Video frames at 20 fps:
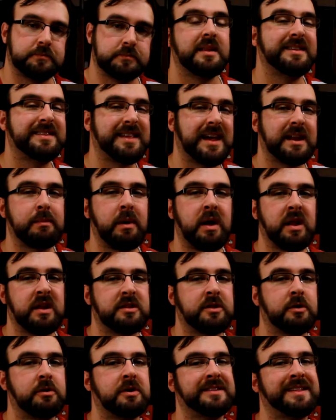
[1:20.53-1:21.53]
These
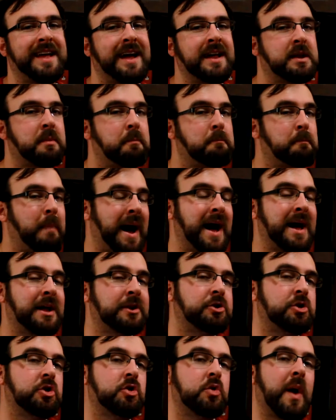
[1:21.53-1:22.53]
antibodies are designed to
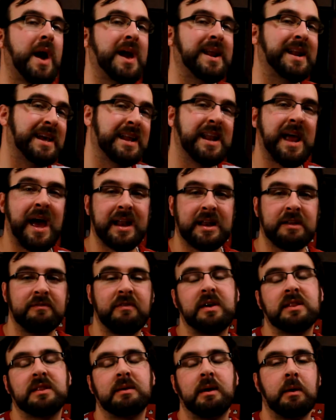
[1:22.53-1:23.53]
bind to and
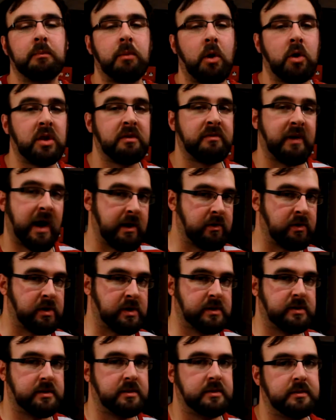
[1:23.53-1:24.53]
inactivate the Ebola
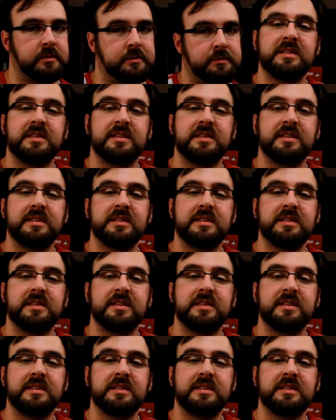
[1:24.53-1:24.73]
virus.